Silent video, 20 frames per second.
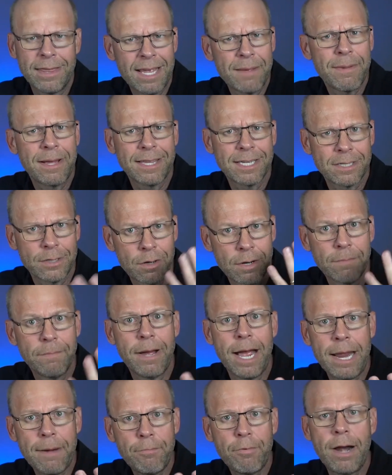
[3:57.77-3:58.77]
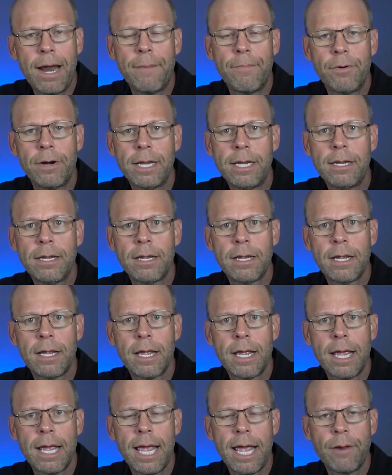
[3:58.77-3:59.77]
Think about this. You can buy a property,
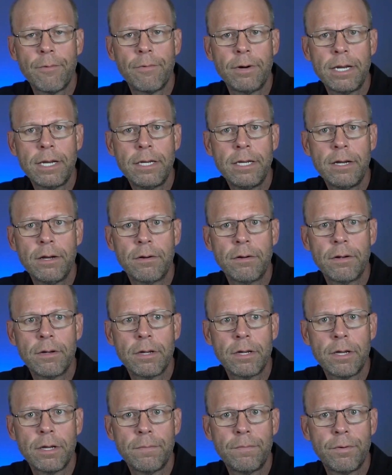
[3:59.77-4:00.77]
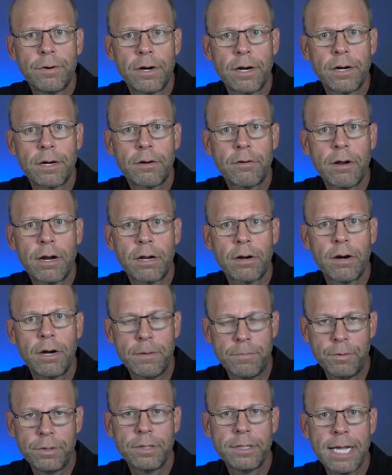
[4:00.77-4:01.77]
and what do you do? You put it on a credit card.
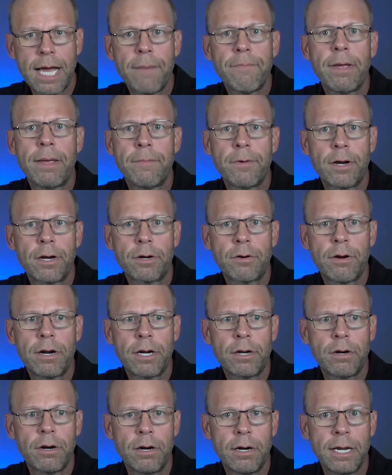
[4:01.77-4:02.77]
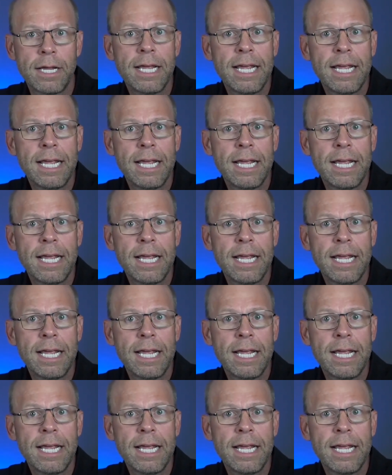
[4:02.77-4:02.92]
You put your down payment on a credit card.